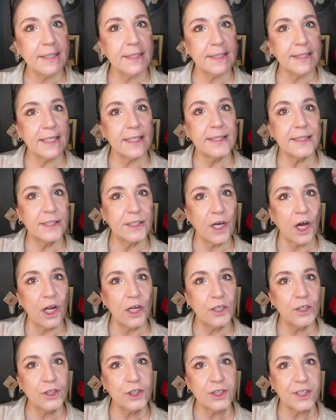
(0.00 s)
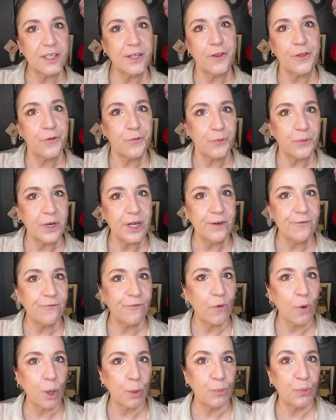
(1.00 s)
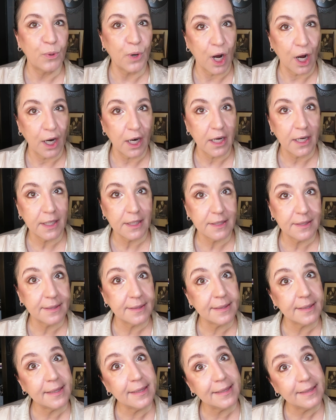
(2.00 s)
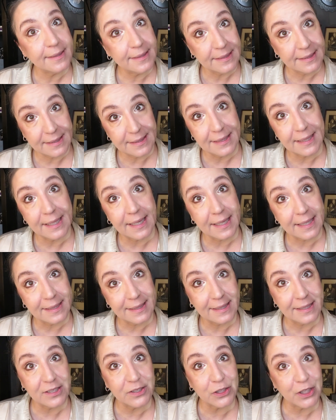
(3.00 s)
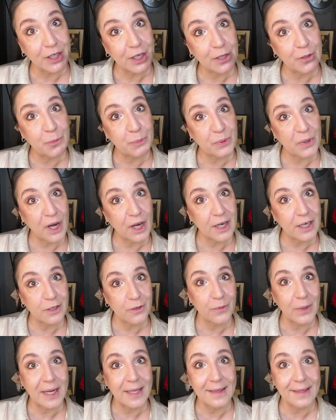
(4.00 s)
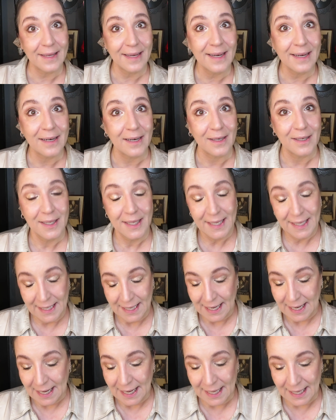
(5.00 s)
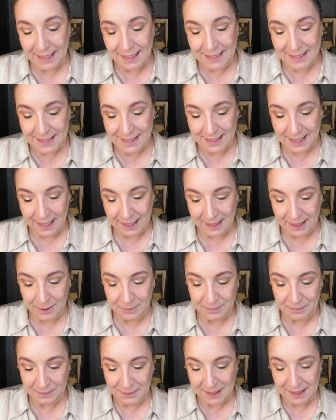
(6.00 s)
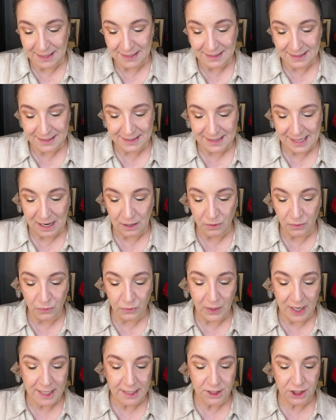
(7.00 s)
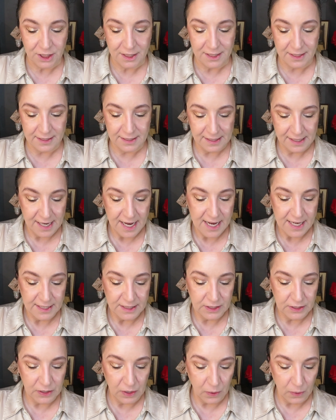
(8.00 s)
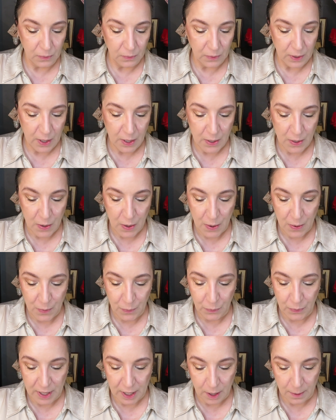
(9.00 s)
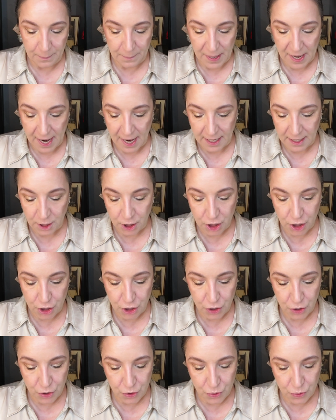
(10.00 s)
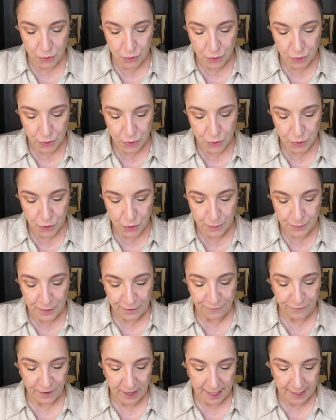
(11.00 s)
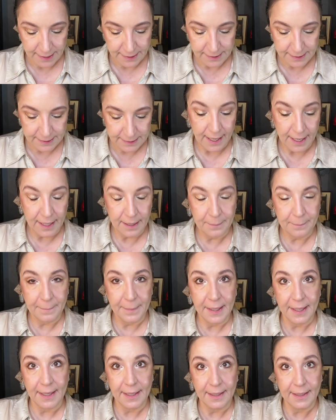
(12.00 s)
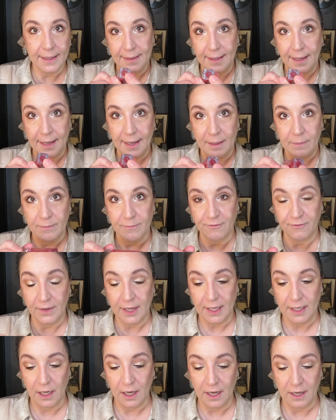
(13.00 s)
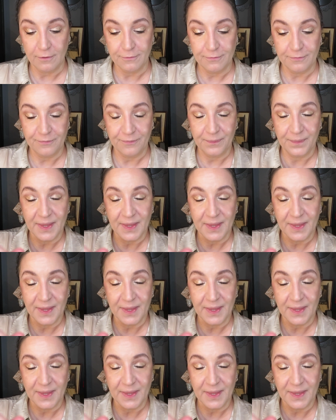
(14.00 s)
$6 in 3-4 products, yeah, there's another product right there. It's outrageous. So we are back to my face, and my name fell off,